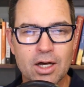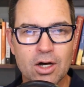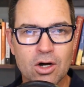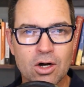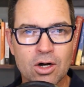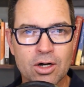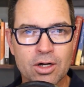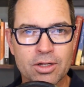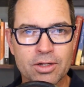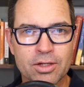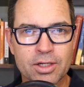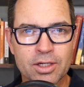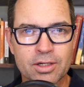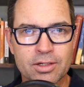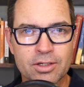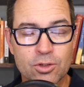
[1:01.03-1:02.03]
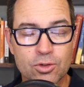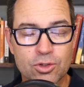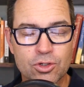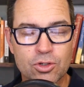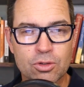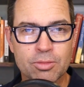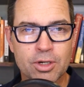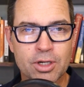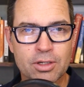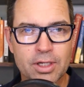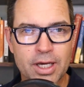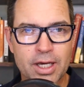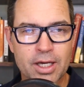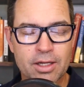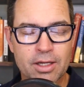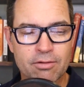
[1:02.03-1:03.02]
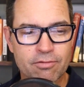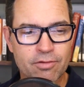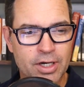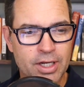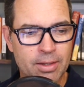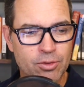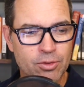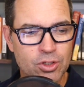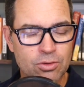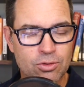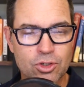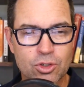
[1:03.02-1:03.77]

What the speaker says: on YouTube and find episode